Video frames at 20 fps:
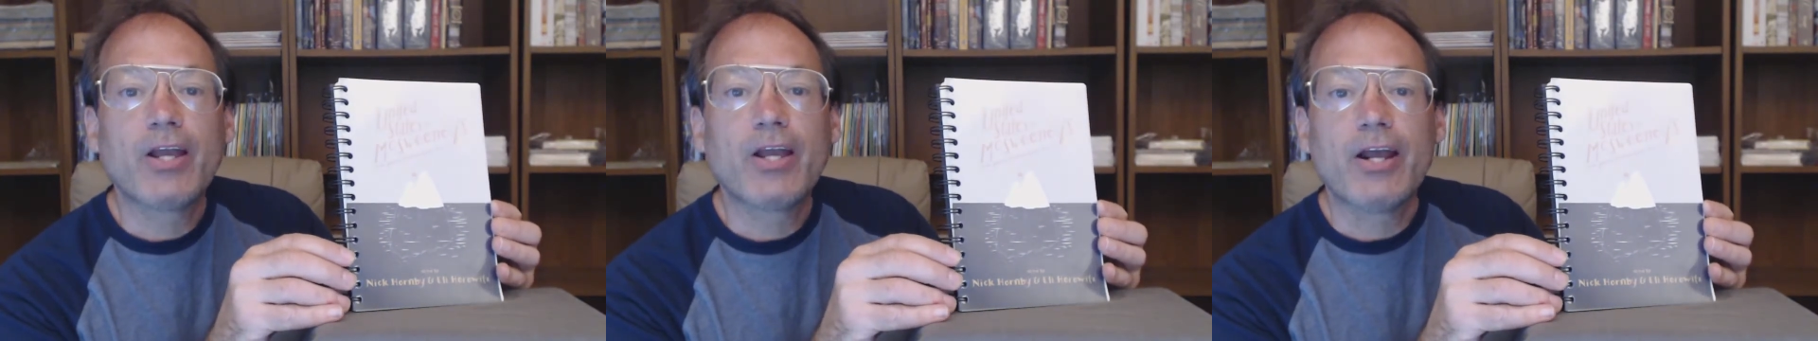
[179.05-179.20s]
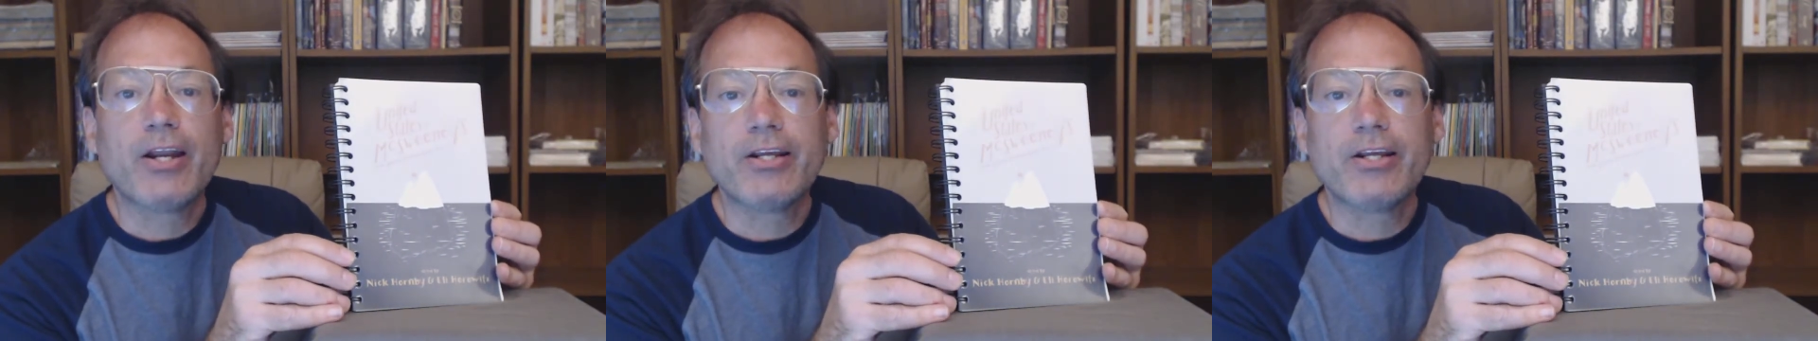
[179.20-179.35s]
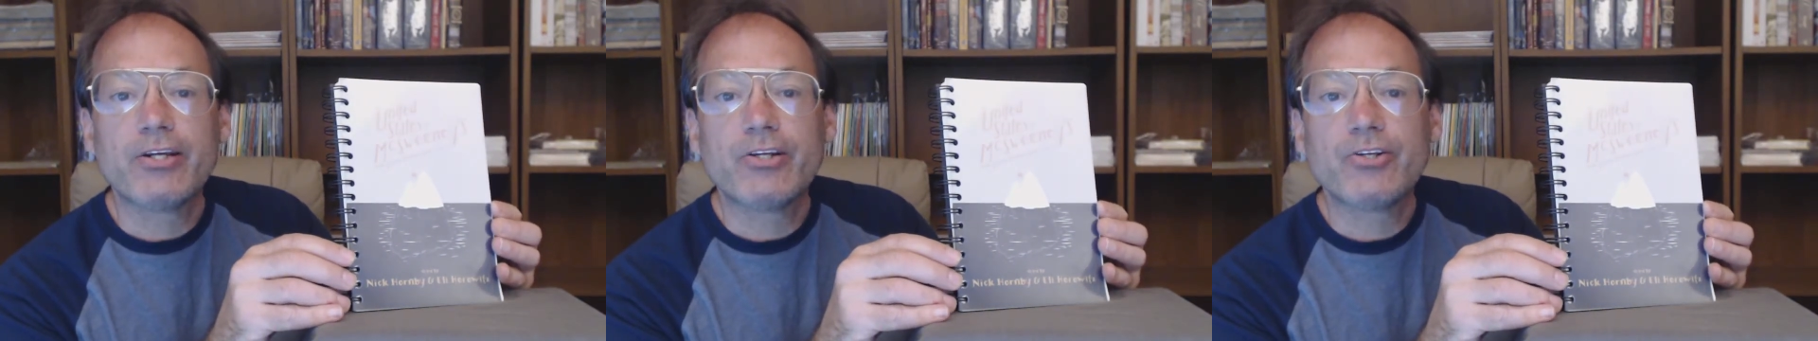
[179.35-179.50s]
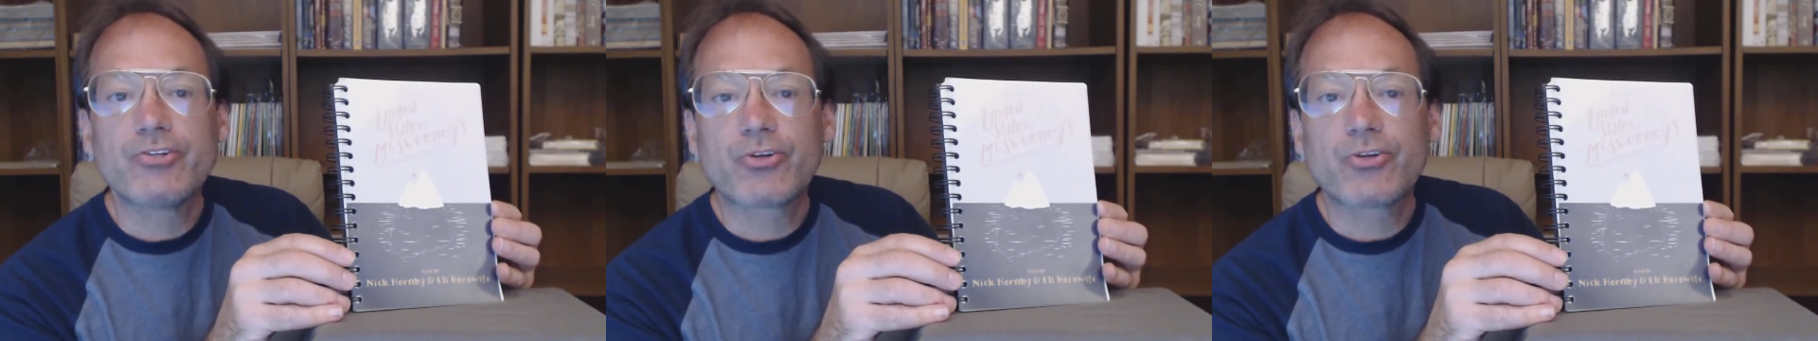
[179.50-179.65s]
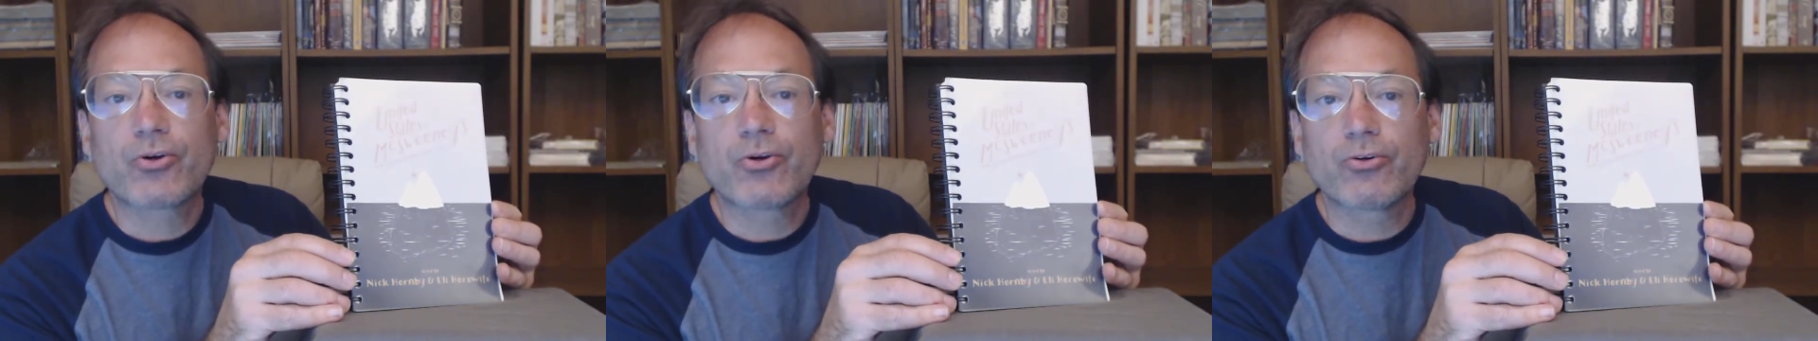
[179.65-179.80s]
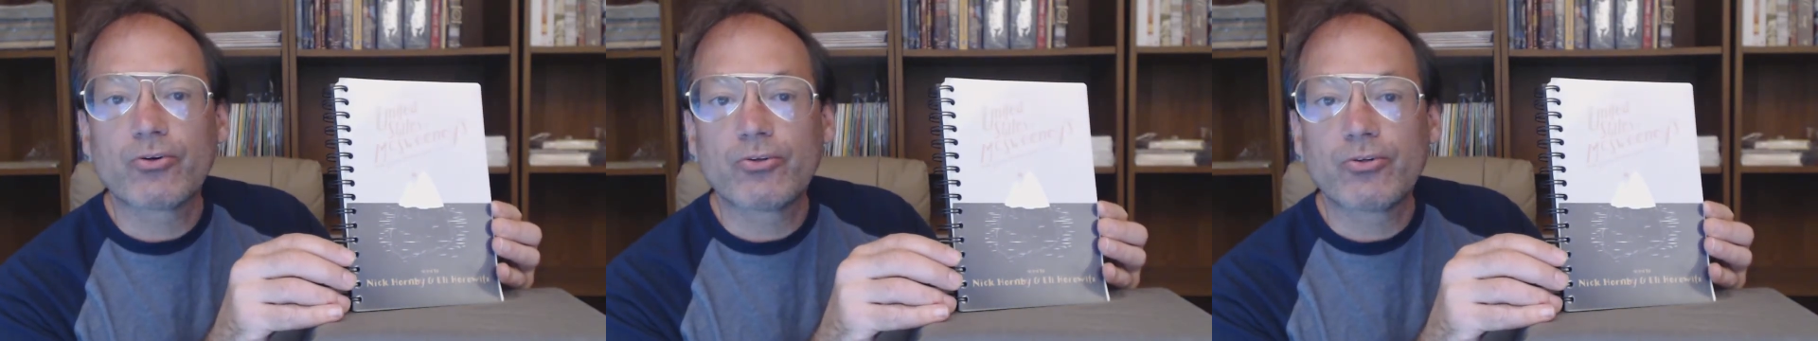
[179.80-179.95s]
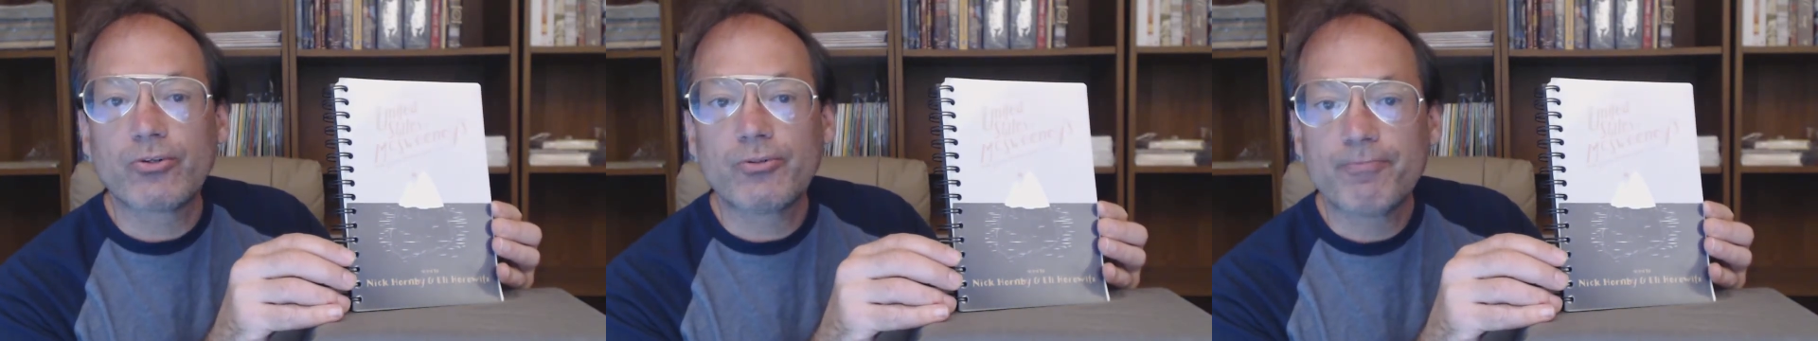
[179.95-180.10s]
an
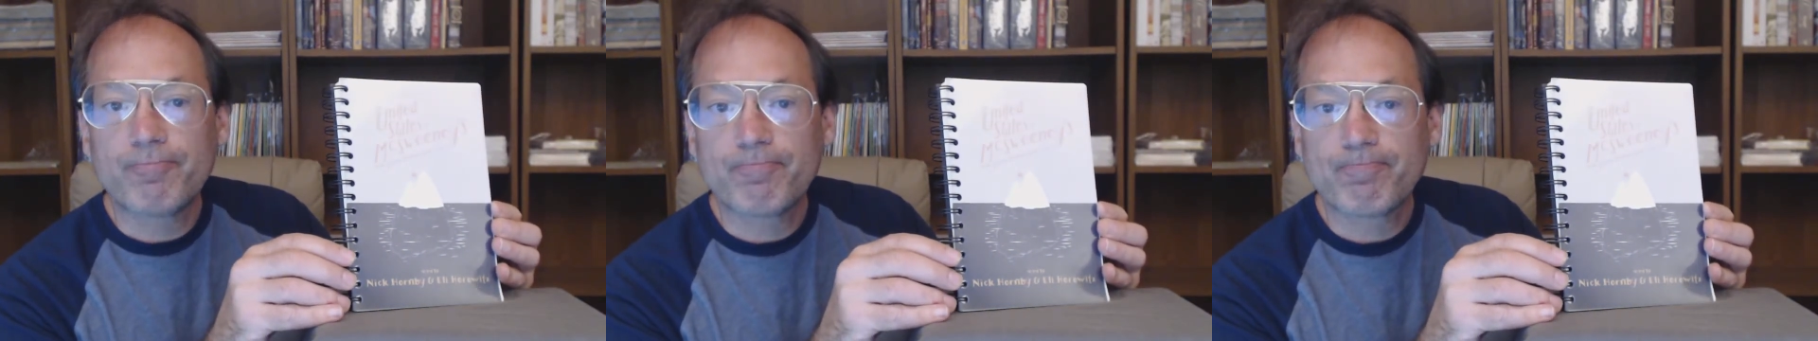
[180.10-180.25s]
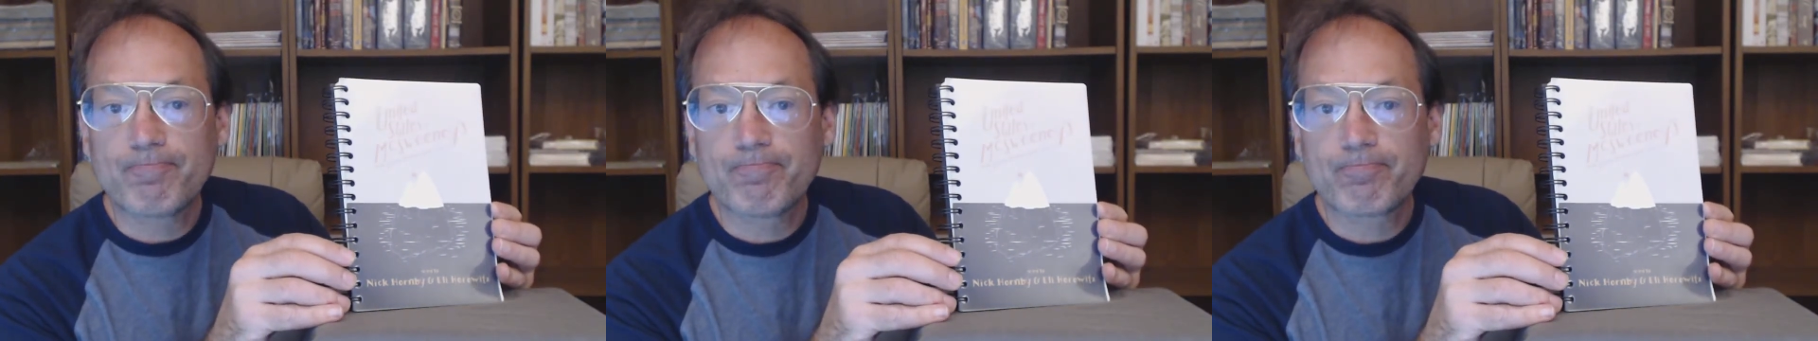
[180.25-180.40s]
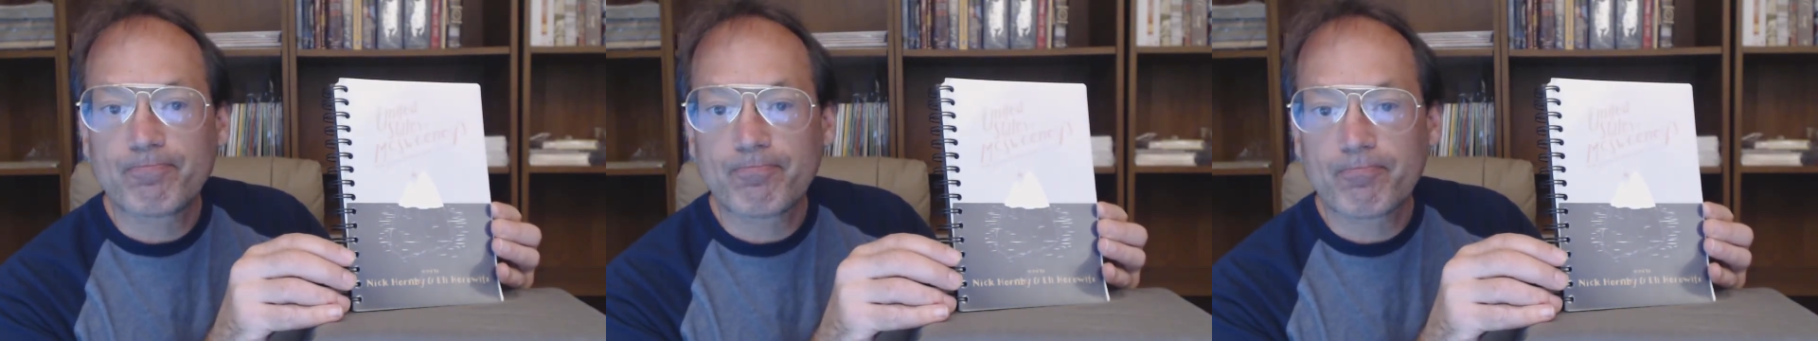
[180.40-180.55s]
internal